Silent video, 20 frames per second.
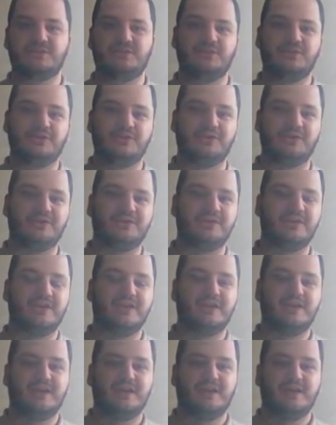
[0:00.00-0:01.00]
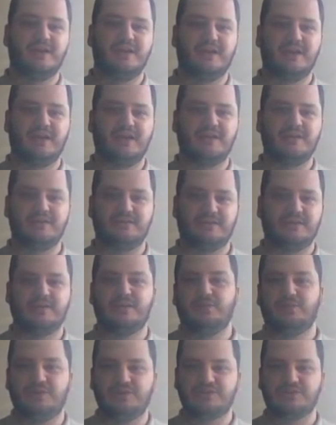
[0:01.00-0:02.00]
learn, and like
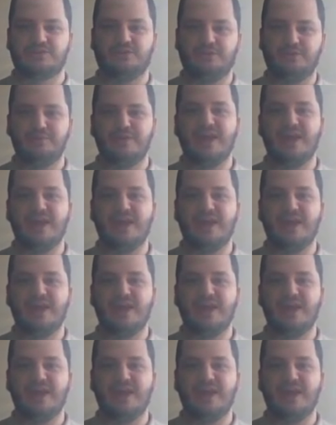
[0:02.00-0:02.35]
he wants to learn